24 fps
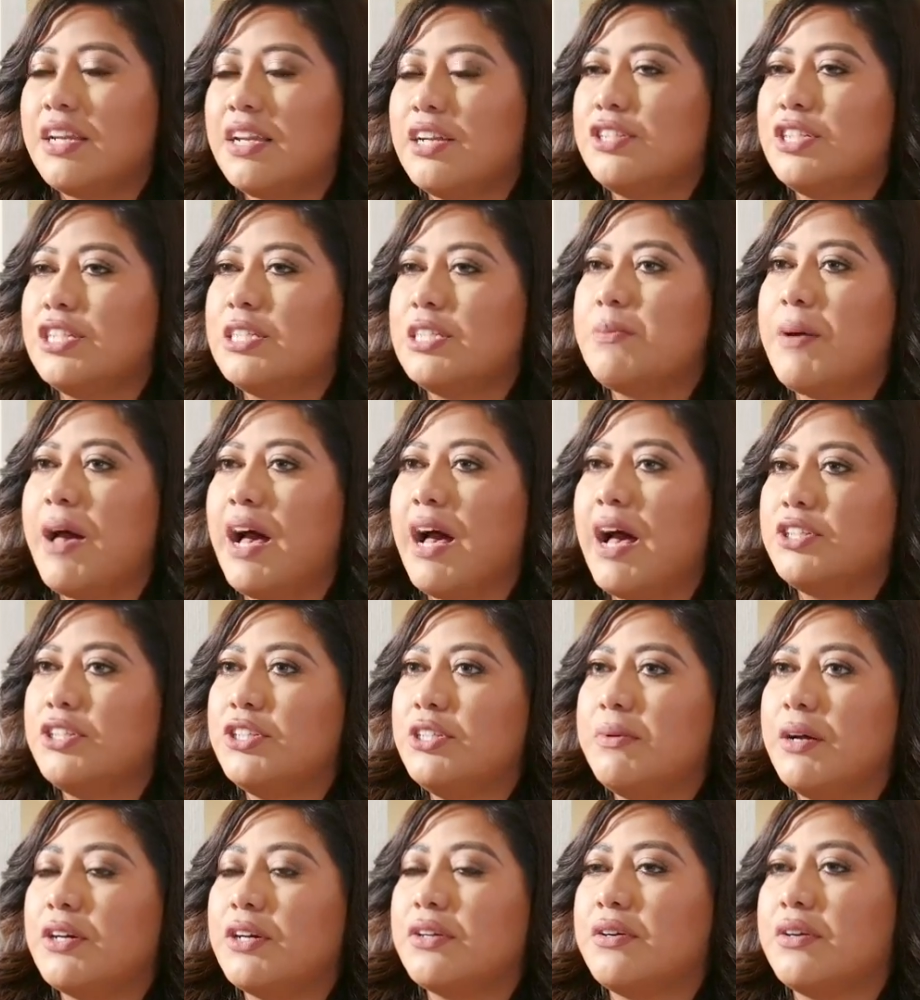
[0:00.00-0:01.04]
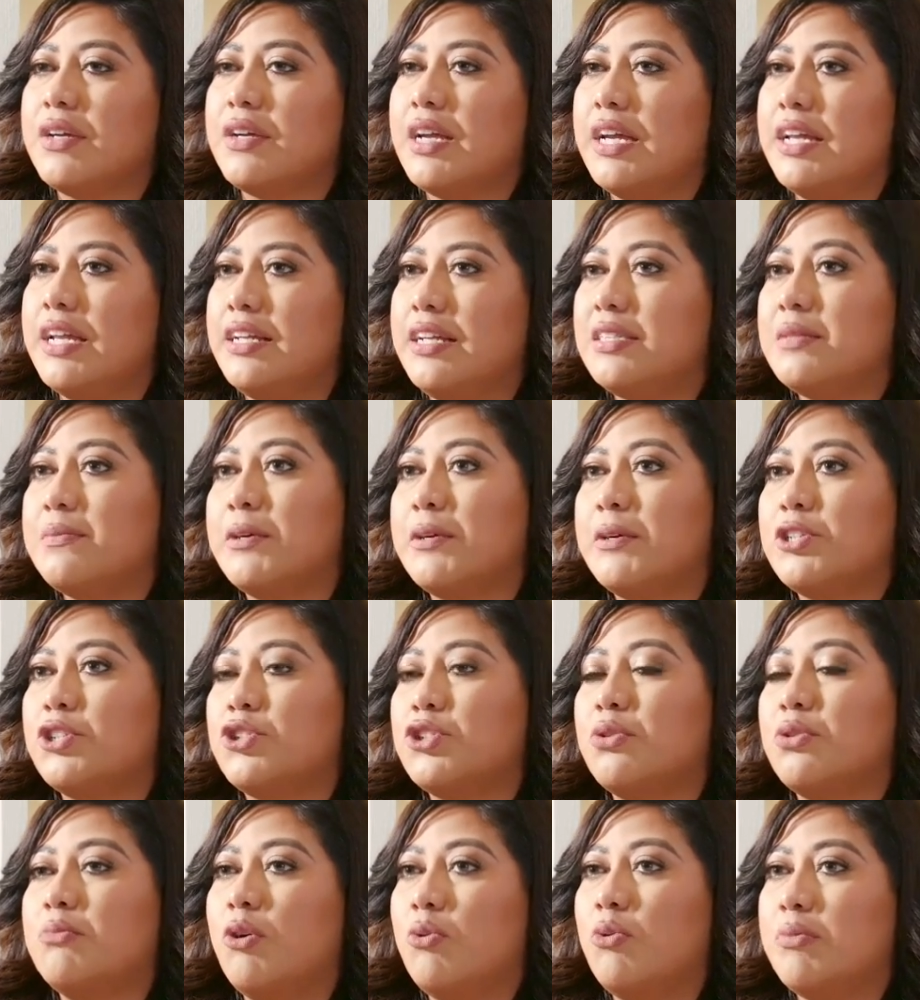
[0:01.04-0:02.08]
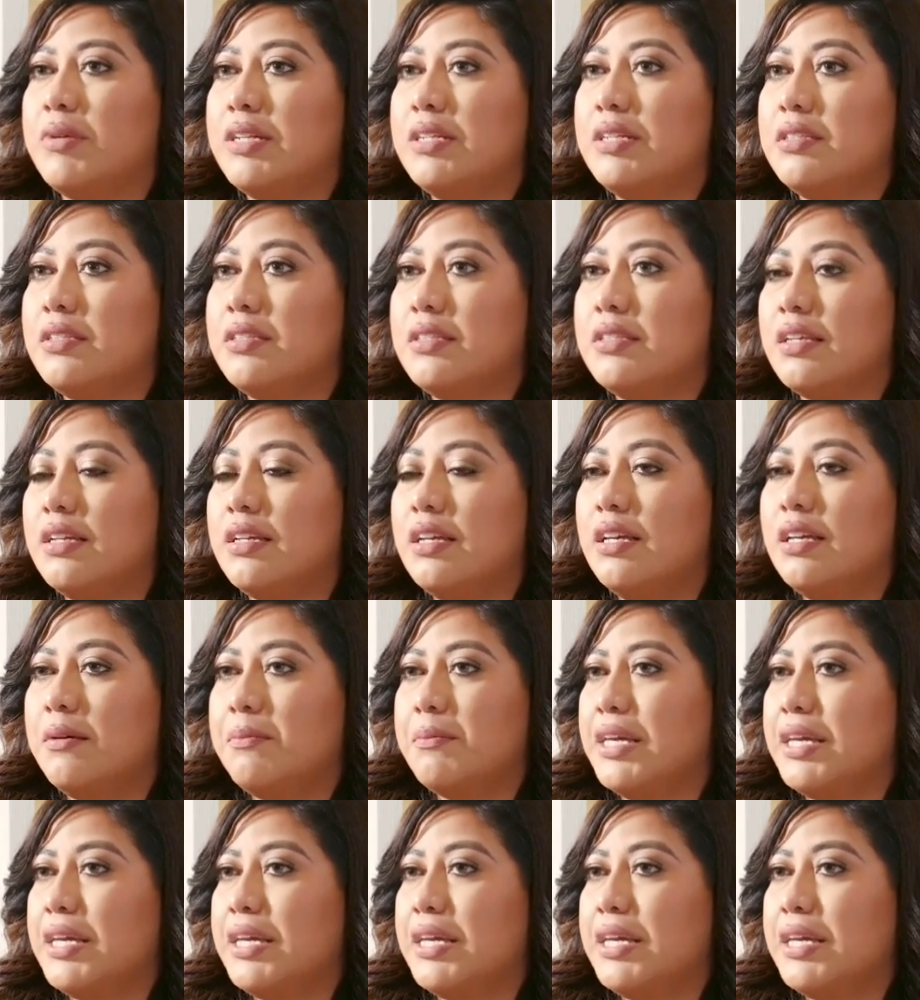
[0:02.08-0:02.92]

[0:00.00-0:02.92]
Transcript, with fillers: that are just passionate about creating special moments.